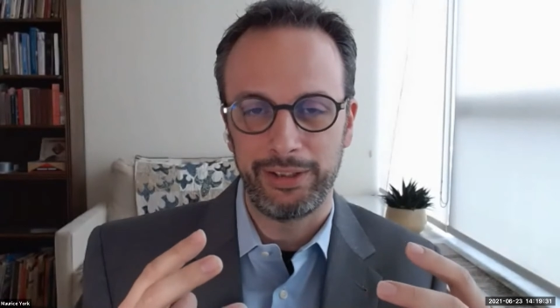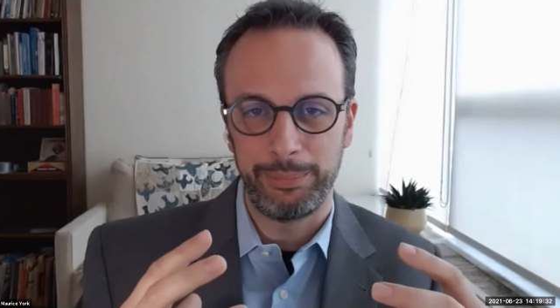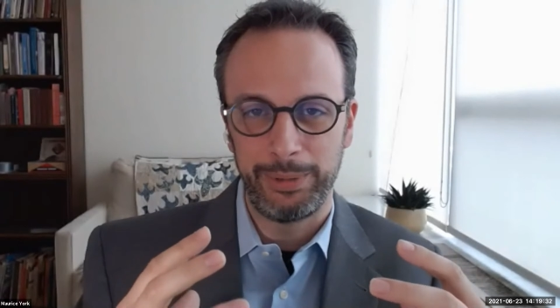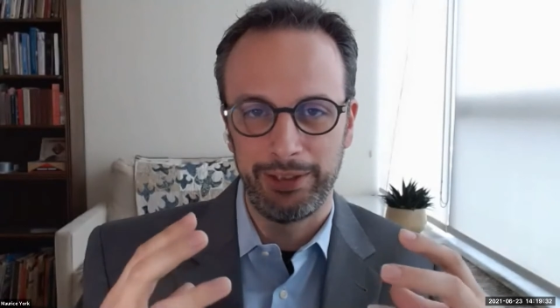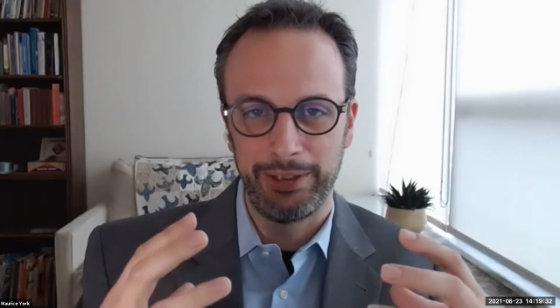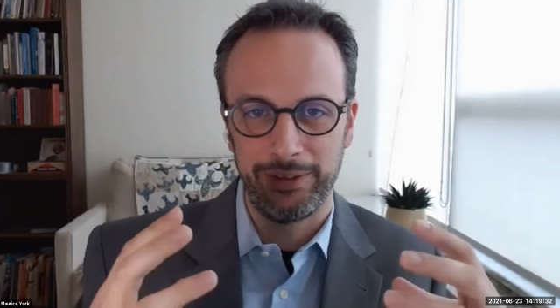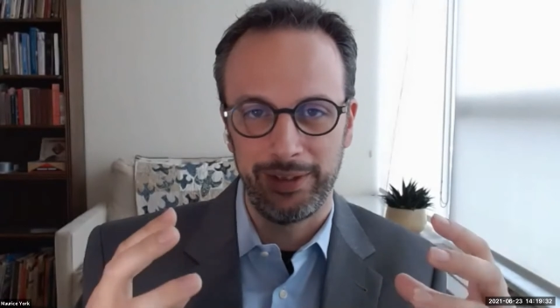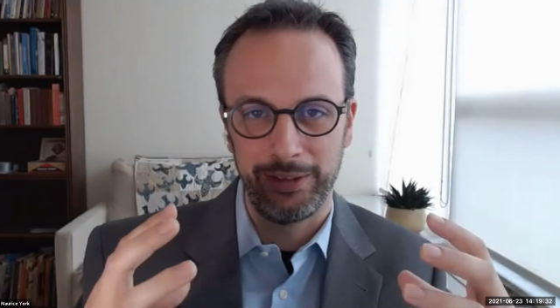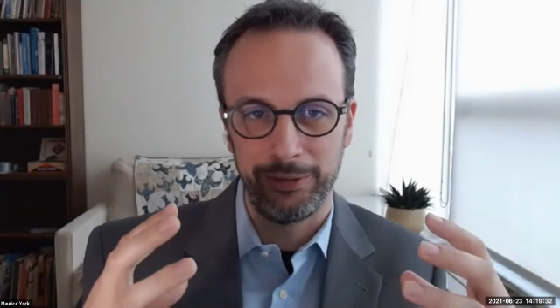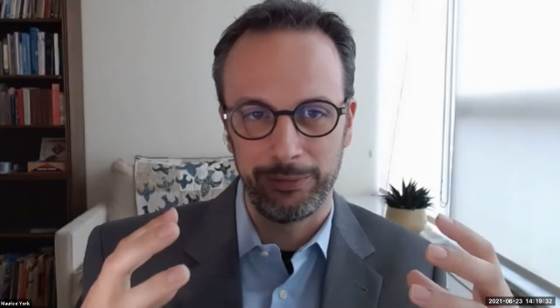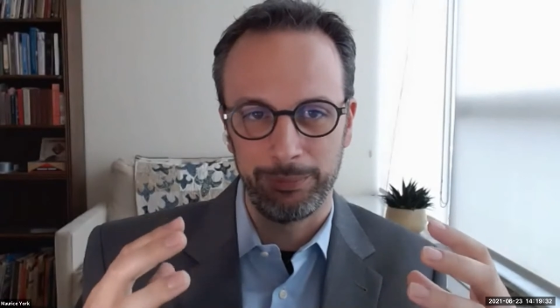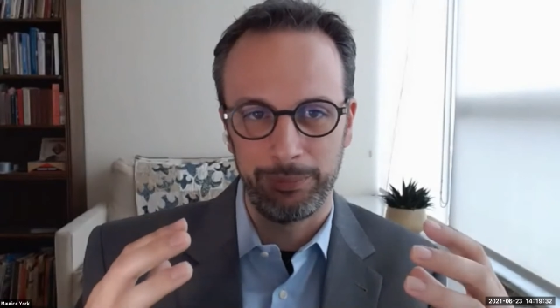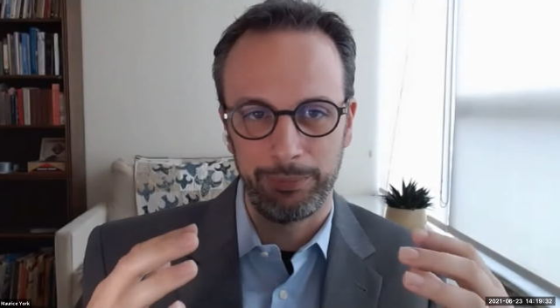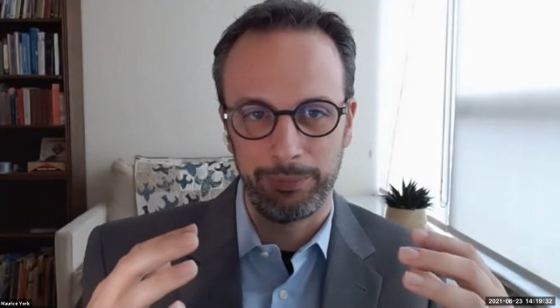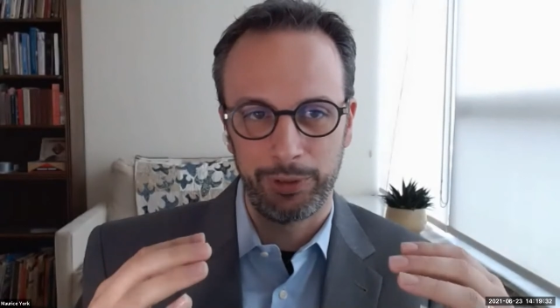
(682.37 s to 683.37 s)
because they
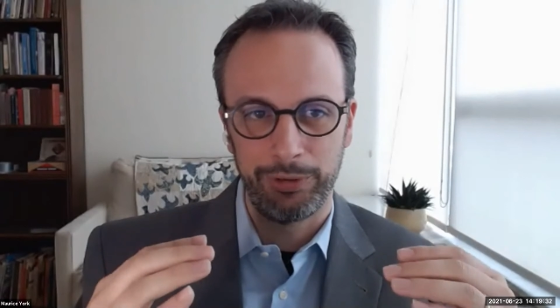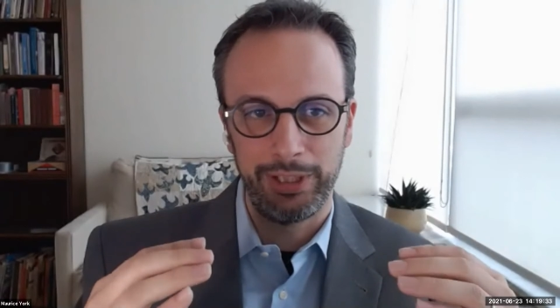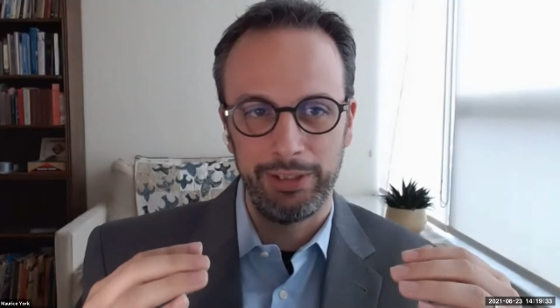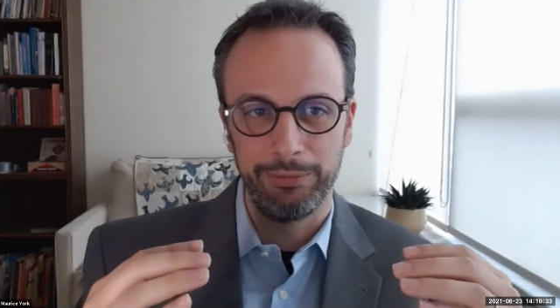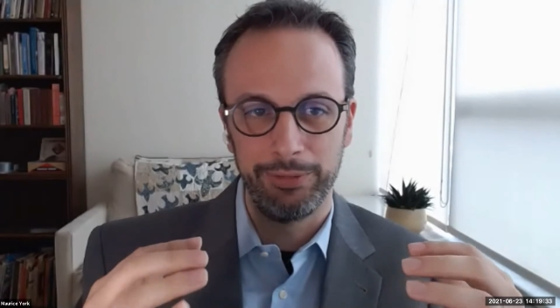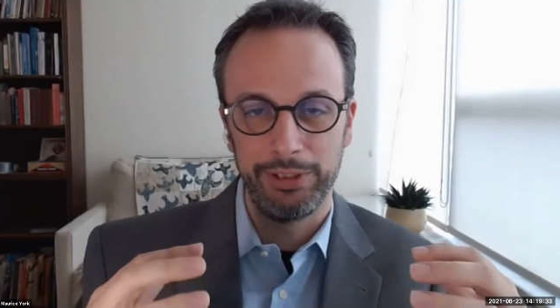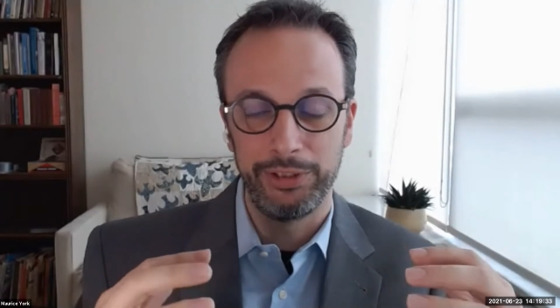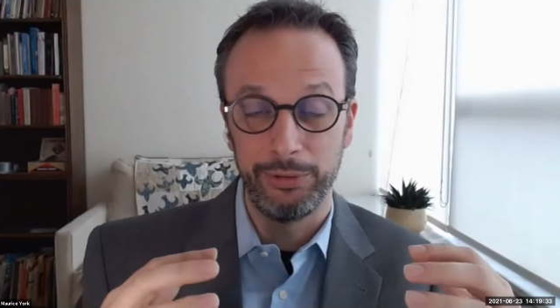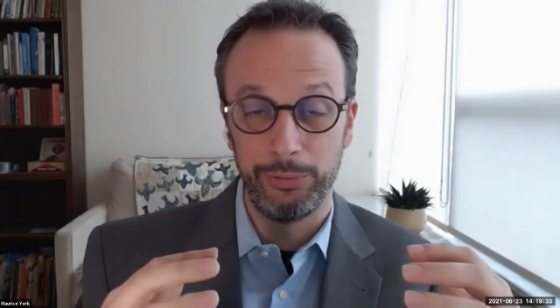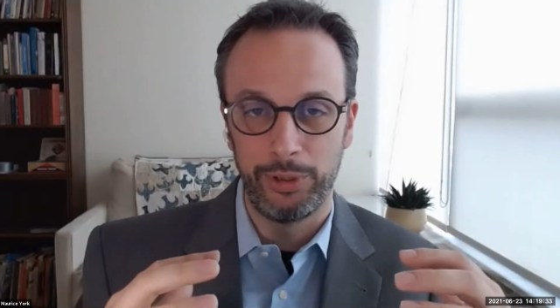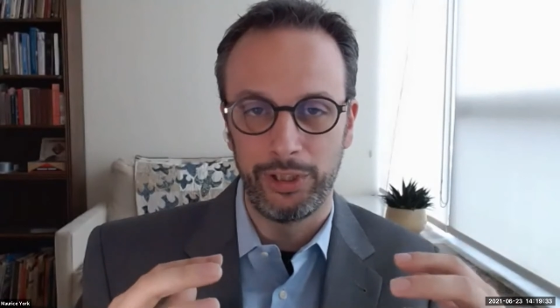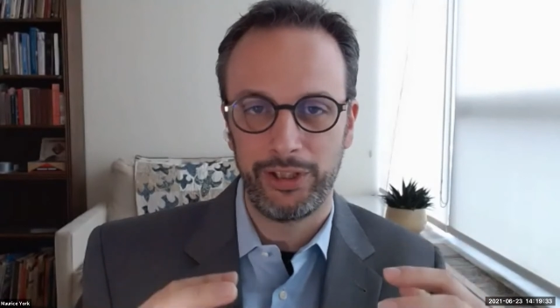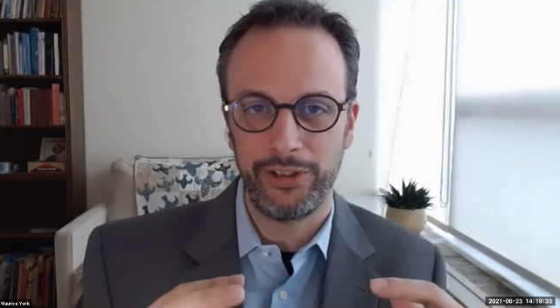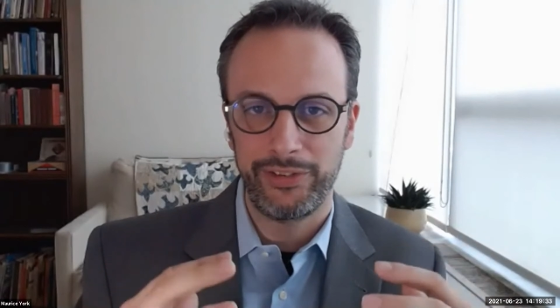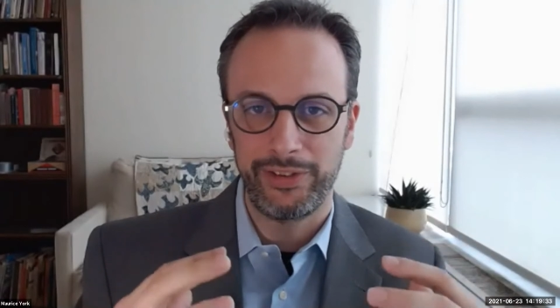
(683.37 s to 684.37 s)
don't create rigid
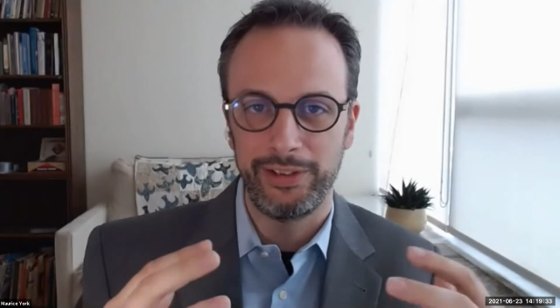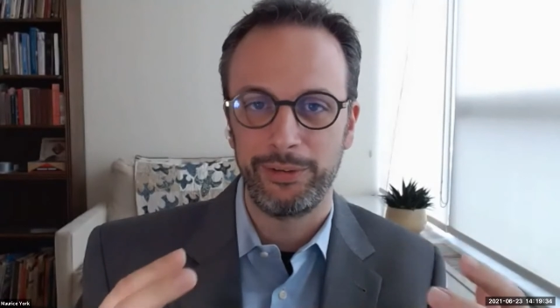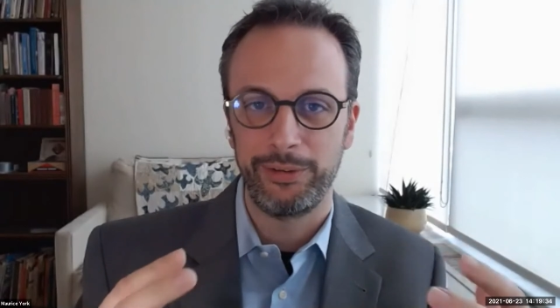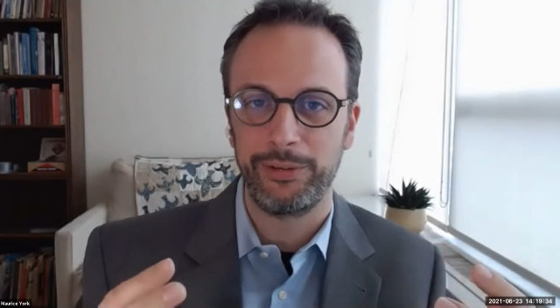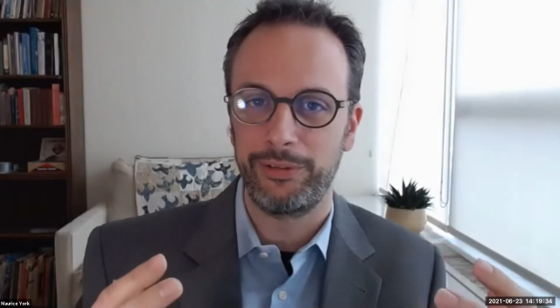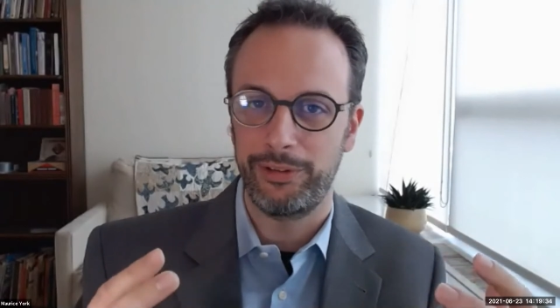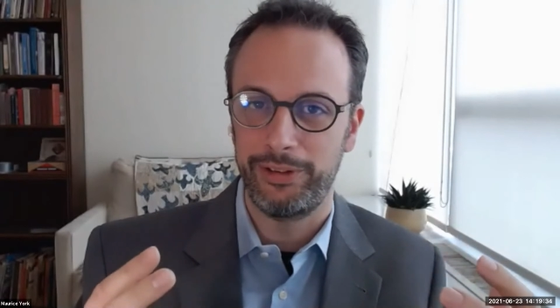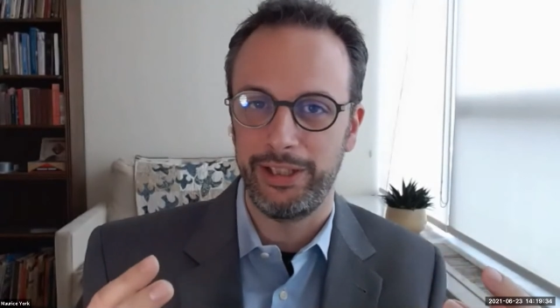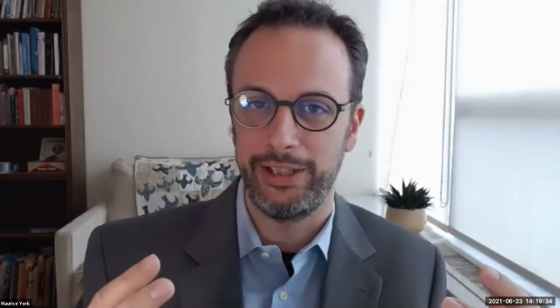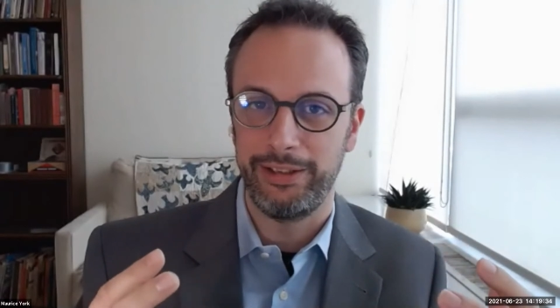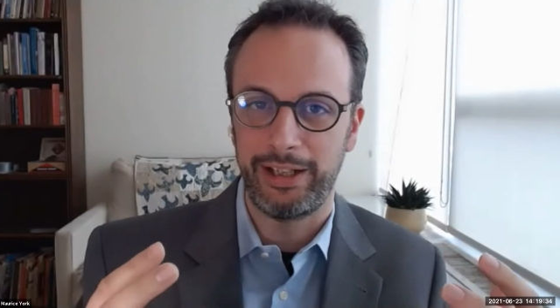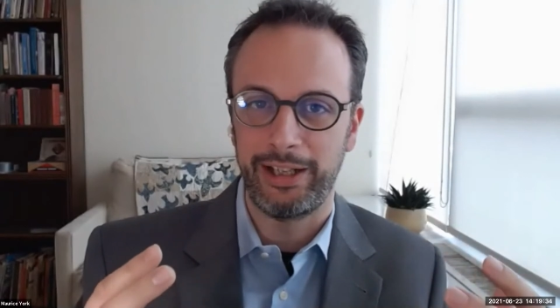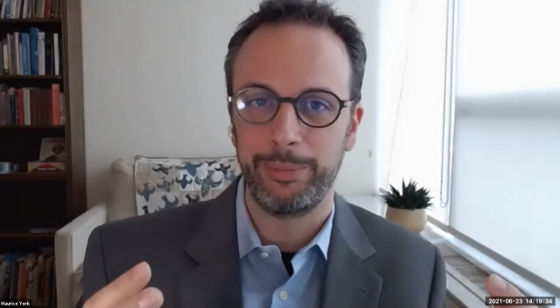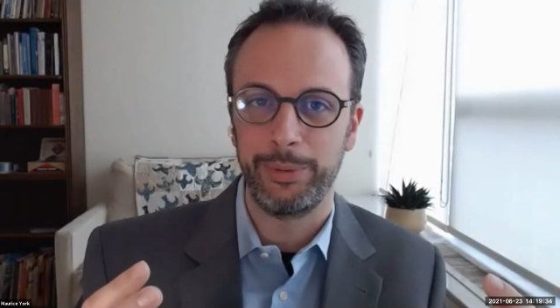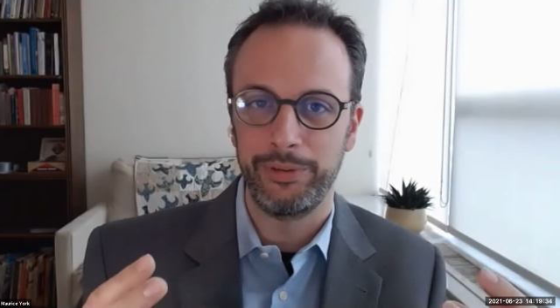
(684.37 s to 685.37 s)
walls, they sort of
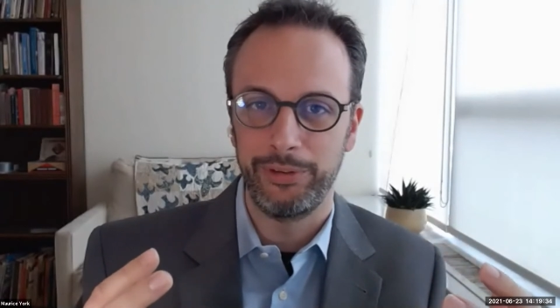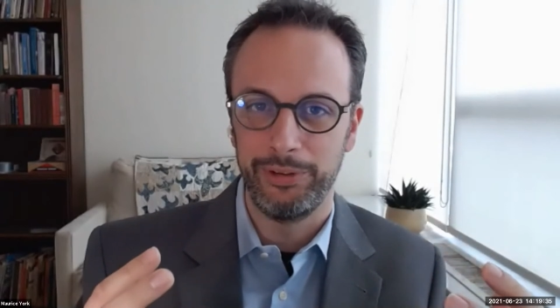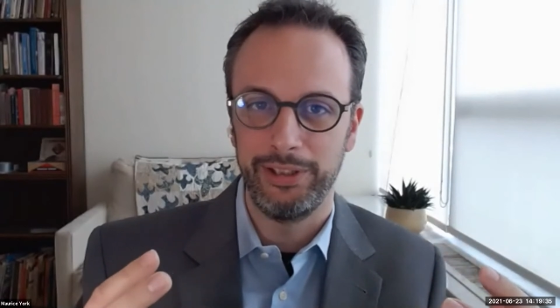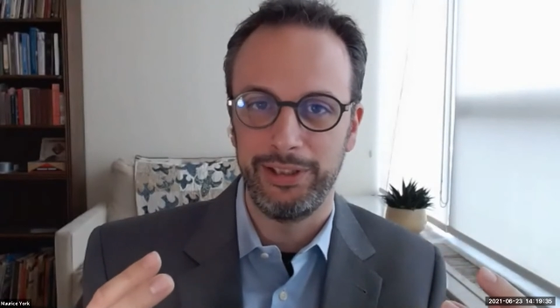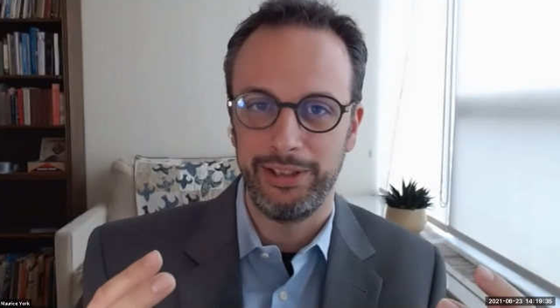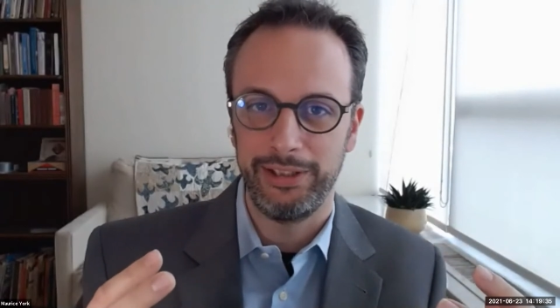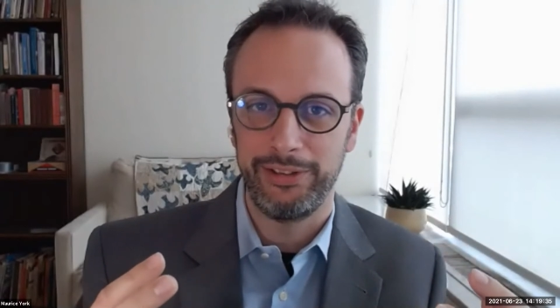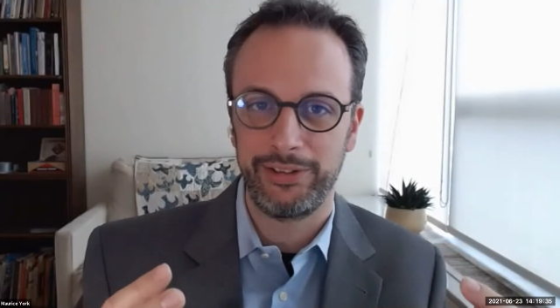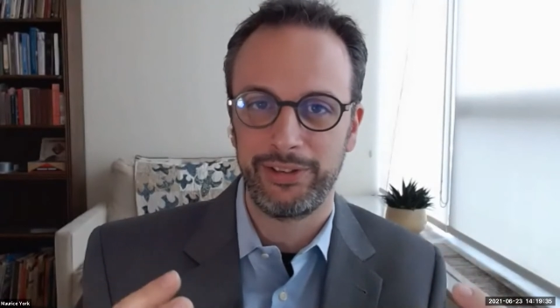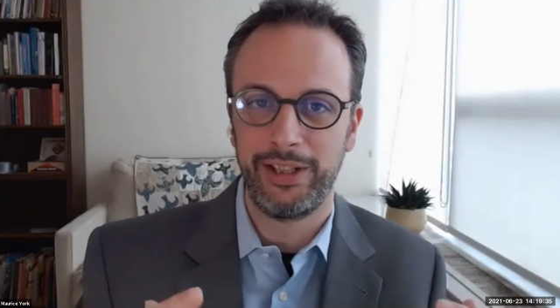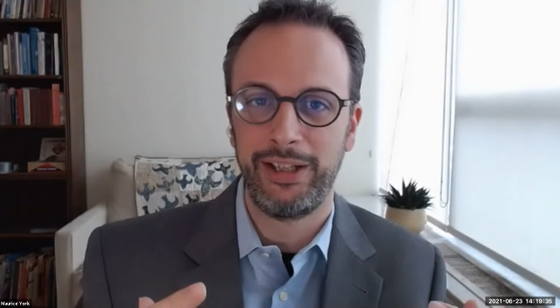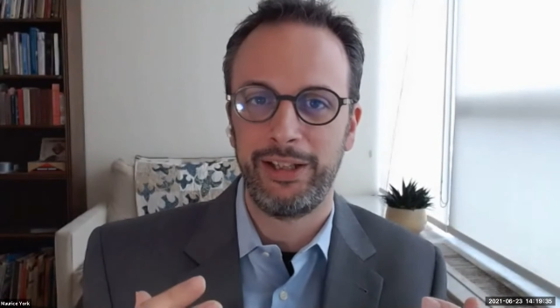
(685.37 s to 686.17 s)
create opportunities